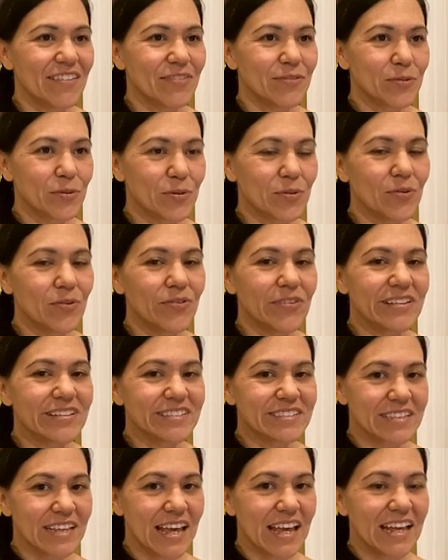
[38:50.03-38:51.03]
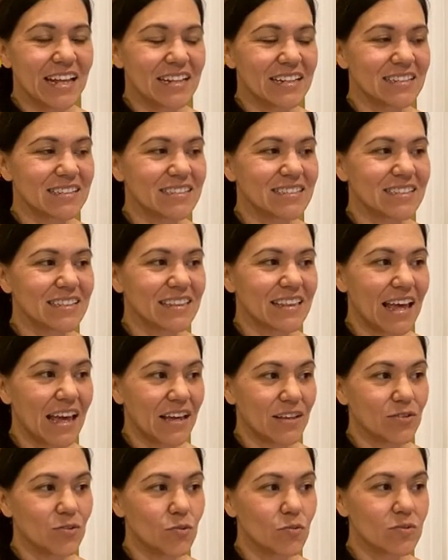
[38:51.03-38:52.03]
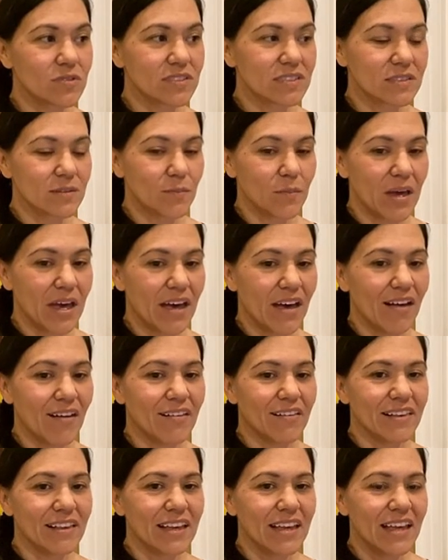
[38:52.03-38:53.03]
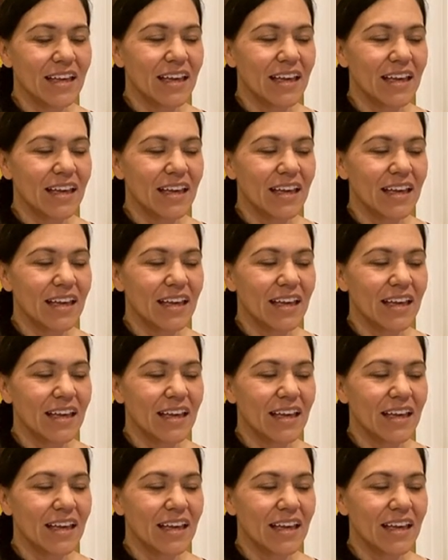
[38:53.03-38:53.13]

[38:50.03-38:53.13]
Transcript: through the scents that you smell.